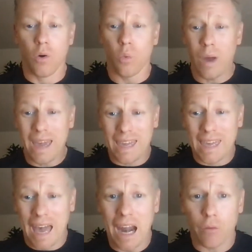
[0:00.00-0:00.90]
We're
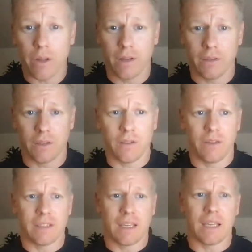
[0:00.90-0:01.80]
carriers of
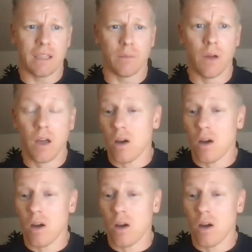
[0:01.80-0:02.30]
his kingdom.